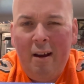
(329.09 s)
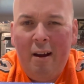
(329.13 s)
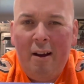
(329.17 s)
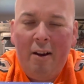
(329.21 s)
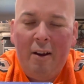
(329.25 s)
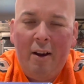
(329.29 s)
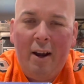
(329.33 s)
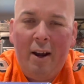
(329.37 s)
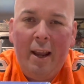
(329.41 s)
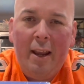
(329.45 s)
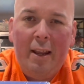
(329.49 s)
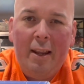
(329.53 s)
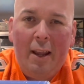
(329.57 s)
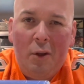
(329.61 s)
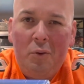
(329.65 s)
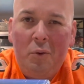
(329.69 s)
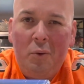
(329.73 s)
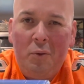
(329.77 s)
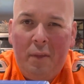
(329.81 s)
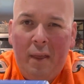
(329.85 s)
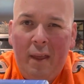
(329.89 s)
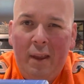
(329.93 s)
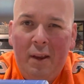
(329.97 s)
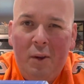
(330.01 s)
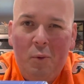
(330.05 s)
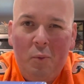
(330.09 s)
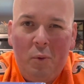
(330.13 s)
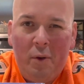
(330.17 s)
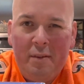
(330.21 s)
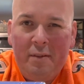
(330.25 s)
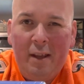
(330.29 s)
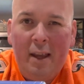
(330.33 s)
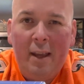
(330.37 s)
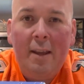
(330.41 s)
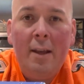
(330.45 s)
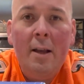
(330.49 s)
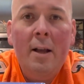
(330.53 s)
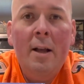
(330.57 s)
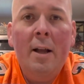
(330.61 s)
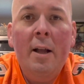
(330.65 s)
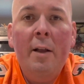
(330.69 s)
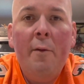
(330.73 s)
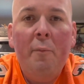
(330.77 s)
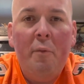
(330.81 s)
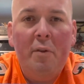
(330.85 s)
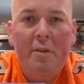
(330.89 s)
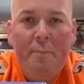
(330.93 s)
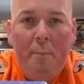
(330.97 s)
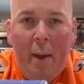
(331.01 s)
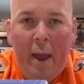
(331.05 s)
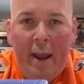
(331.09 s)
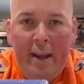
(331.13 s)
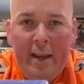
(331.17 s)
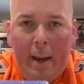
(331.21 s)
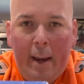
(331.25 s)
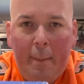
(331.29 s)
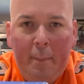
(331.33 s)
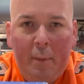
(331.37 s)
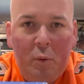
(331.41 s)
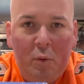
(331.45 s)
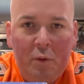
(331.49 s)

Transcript: All right, that's what I think was like when the pandemic